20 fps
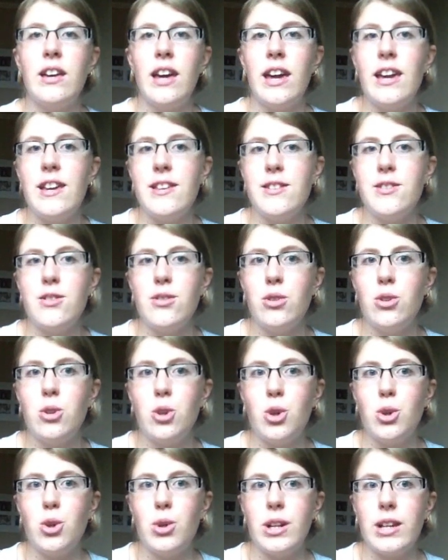Esau
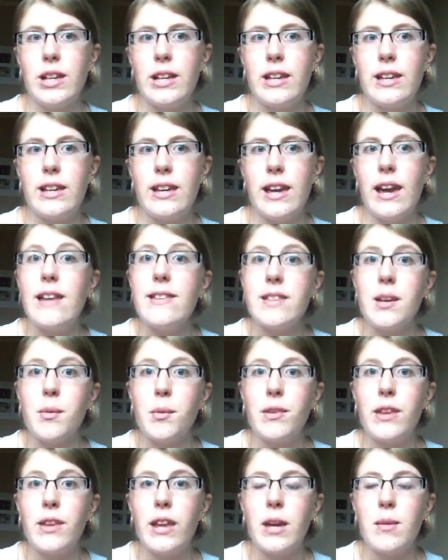already had
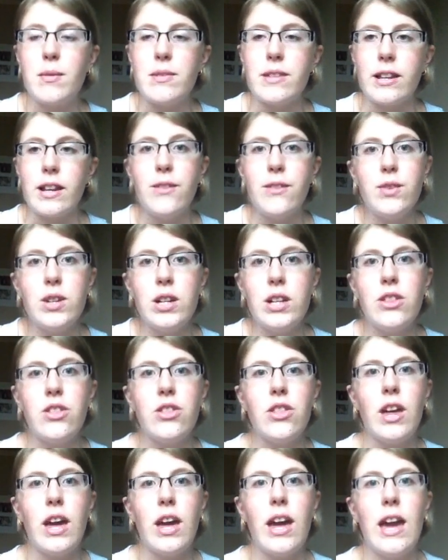someone that he was in love with,
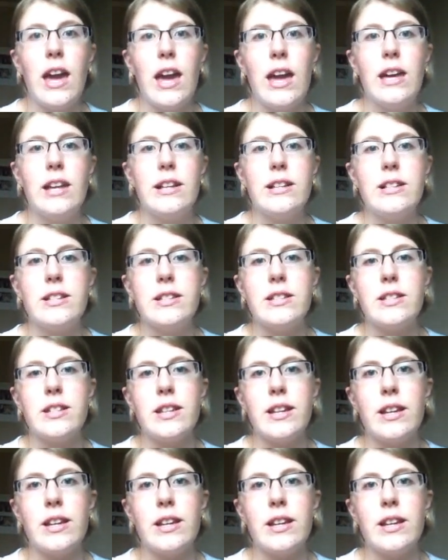and